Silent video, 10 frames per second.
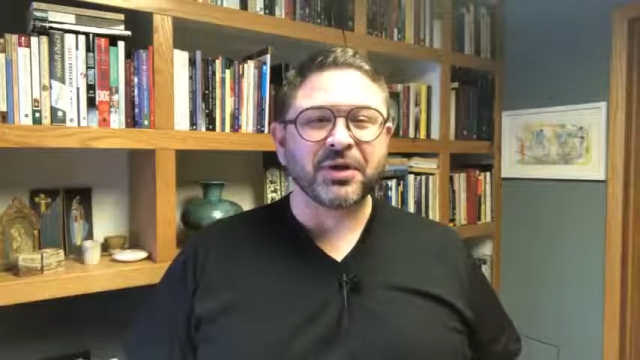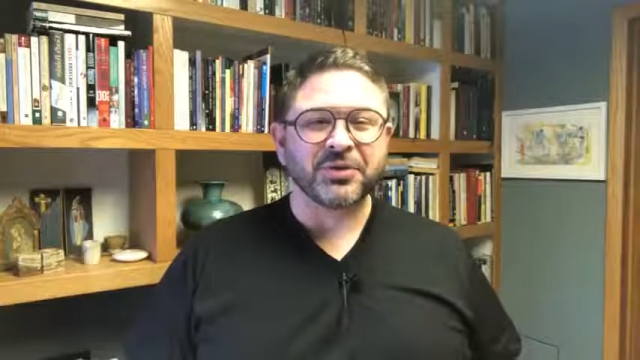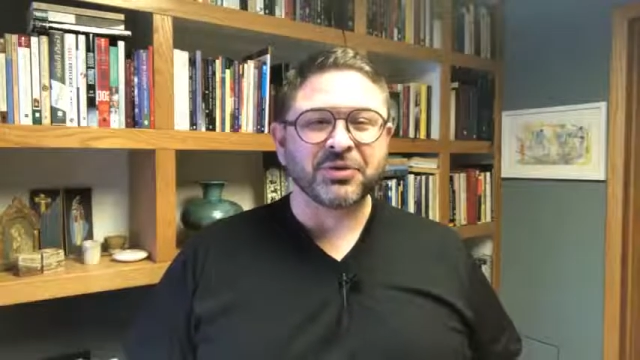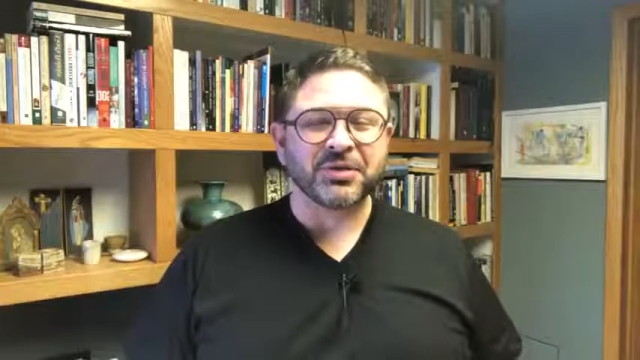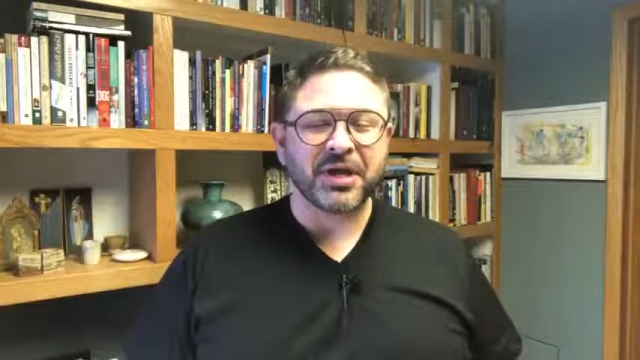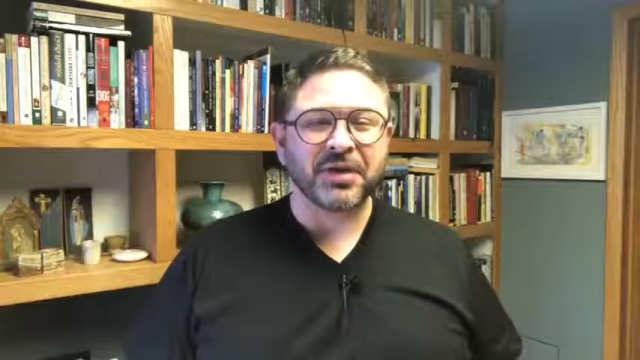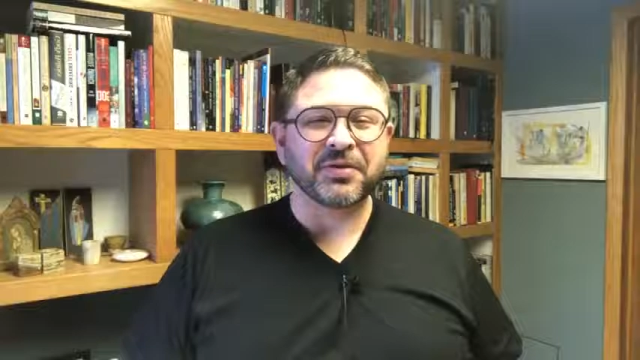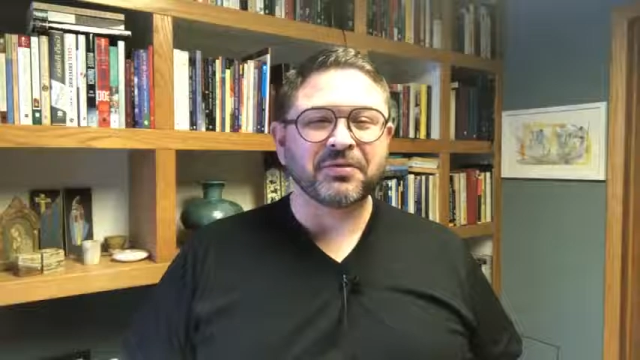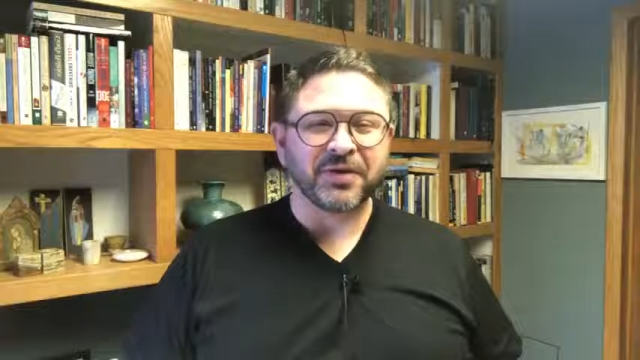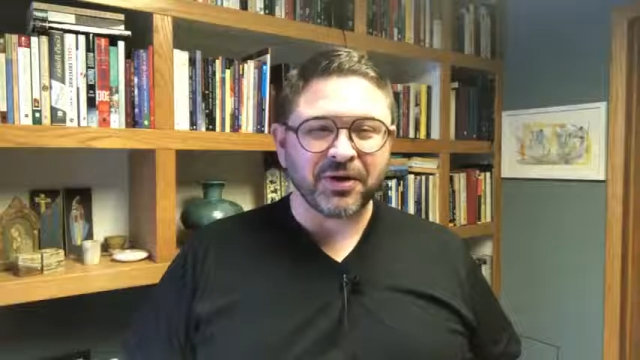So take
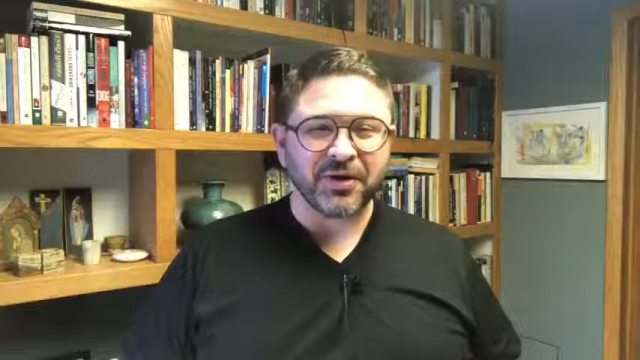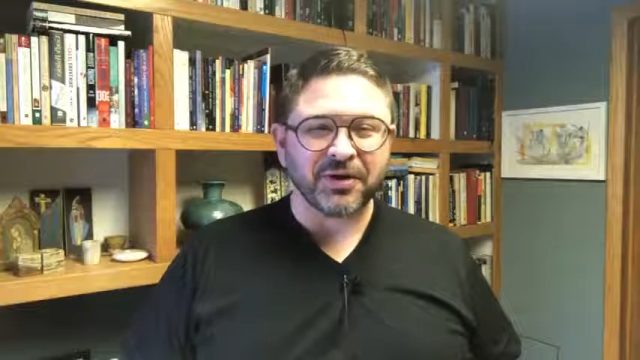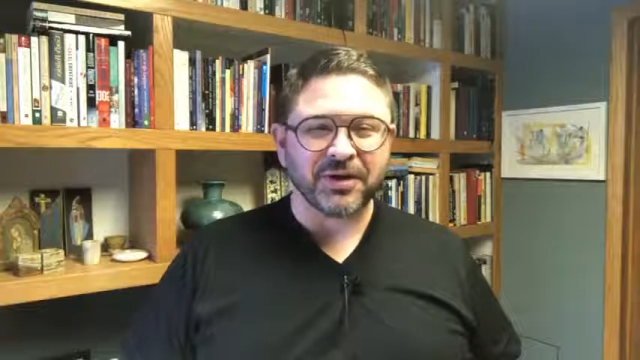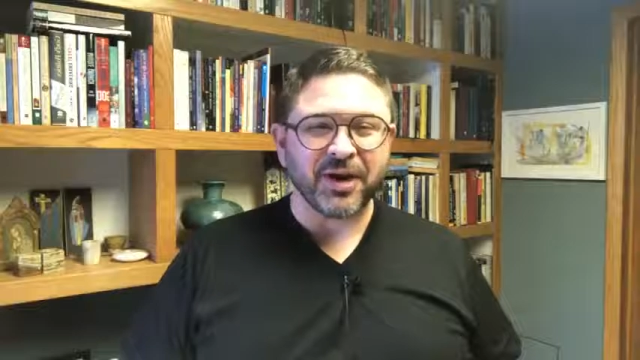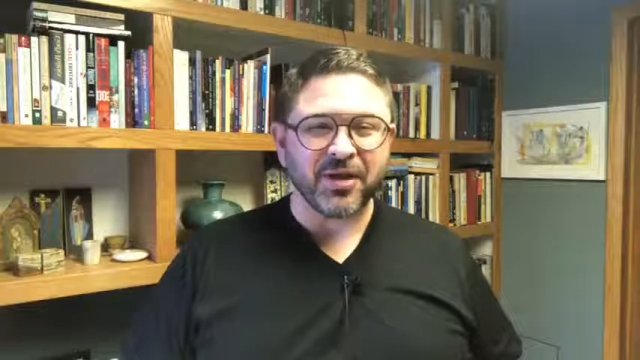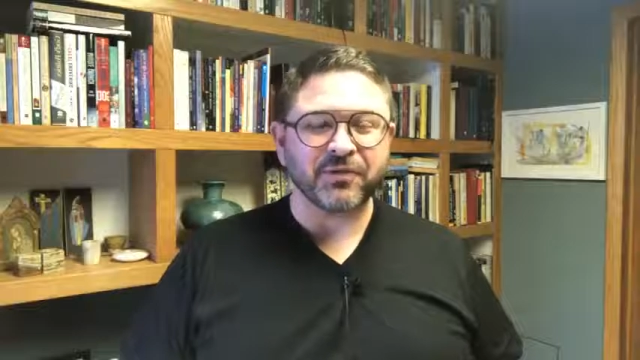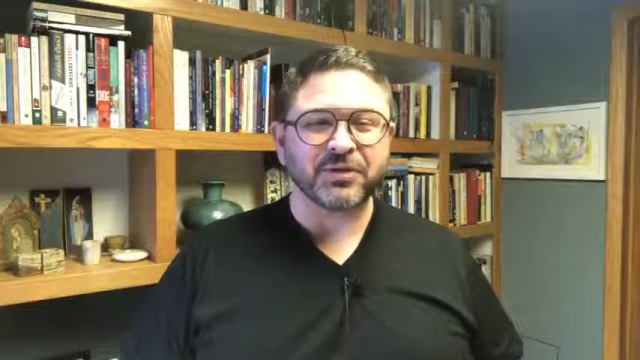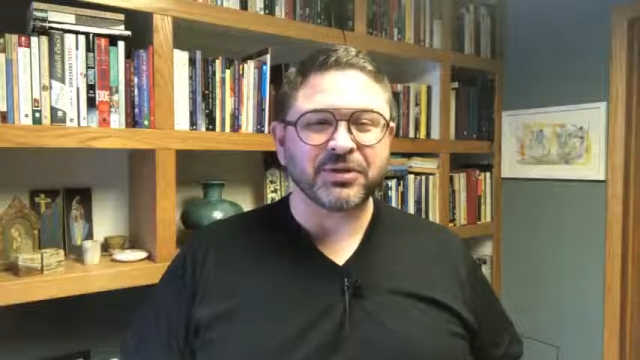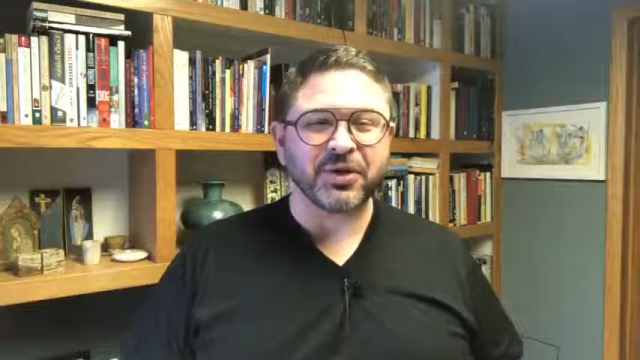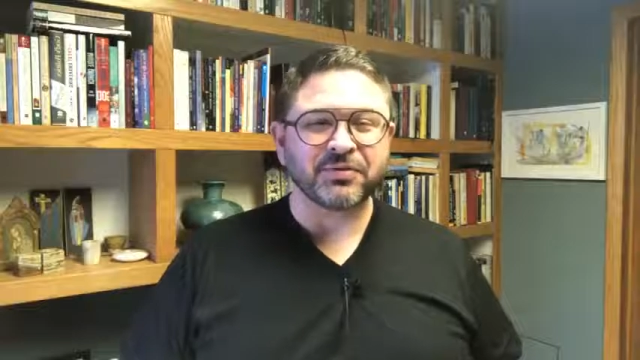very good care of
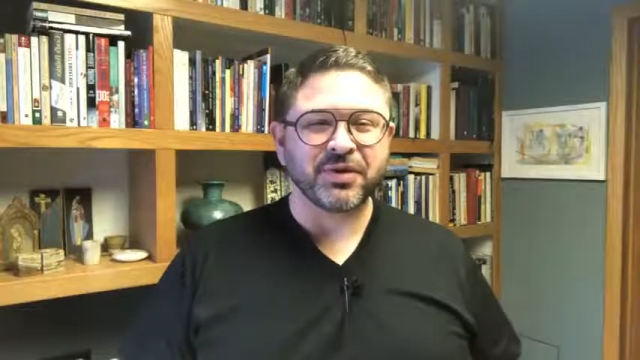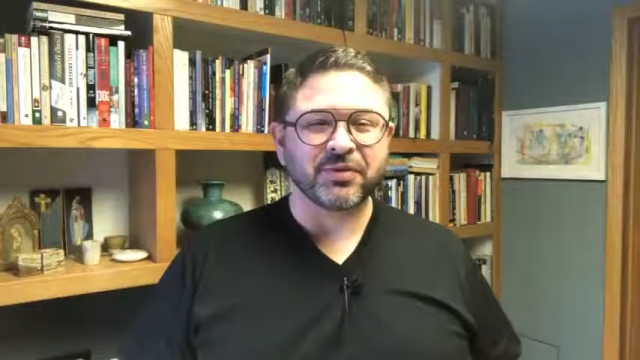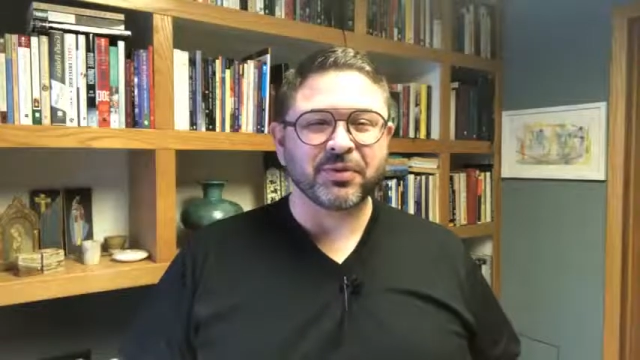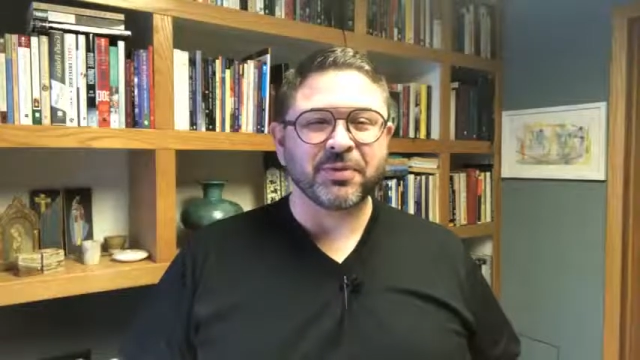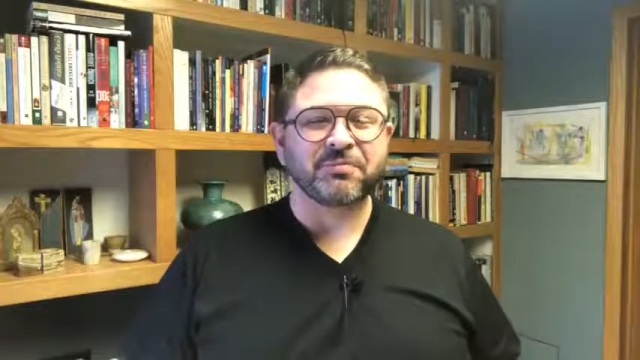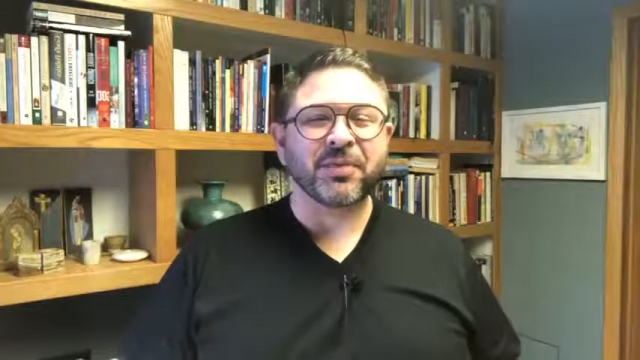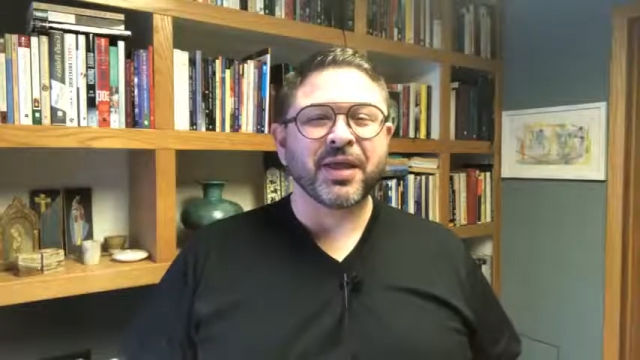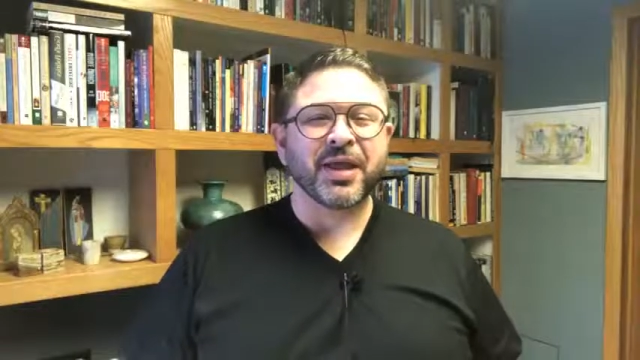yourselves, everyone.